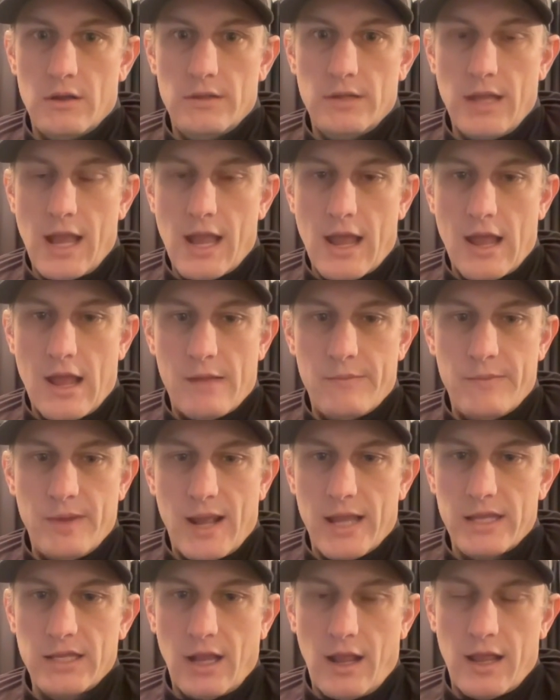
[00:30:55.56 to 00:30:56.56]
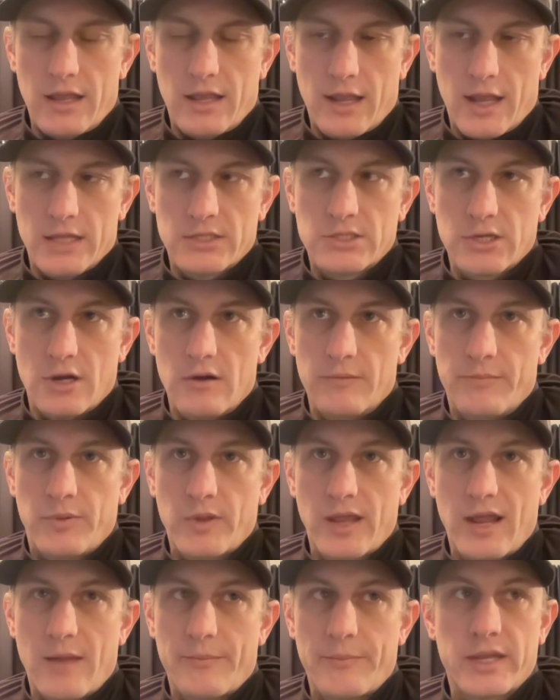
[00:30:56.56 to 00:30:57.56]
Yeah, I mean, I saw a
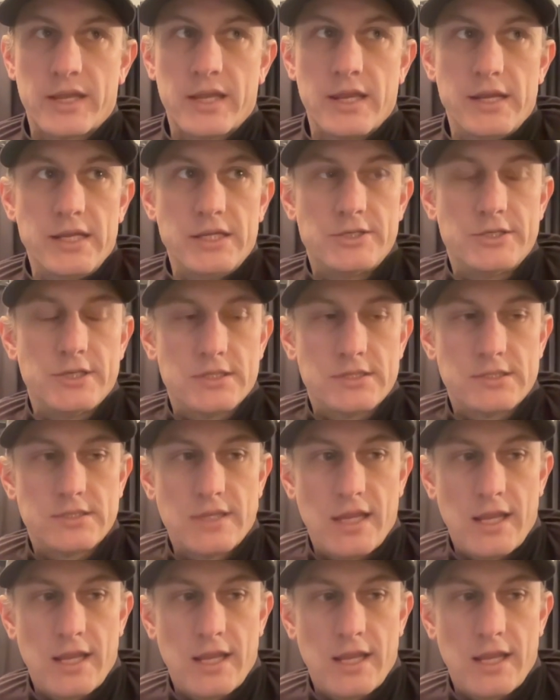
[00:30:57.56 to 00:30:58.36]
play up in Canisius,